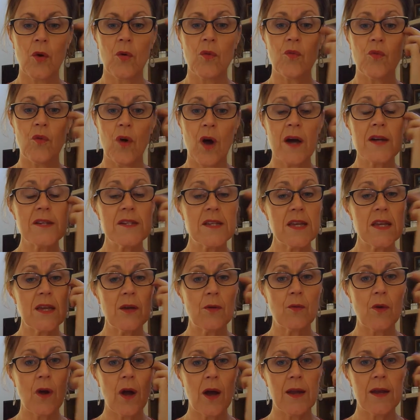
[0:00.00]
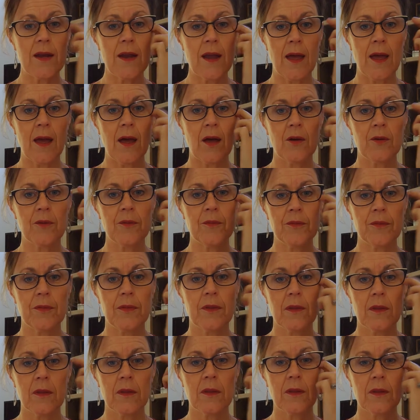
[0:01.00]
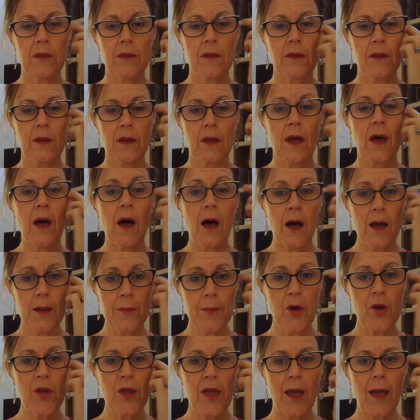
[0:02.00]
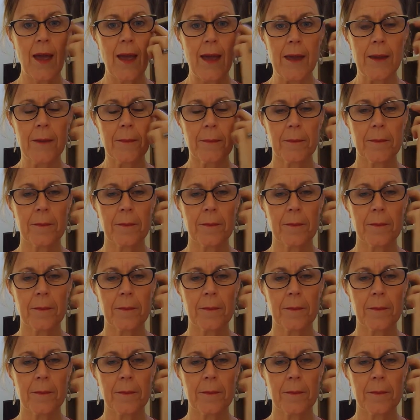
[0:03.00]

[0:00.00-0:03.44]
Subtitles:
Right here, right now, I'm okay.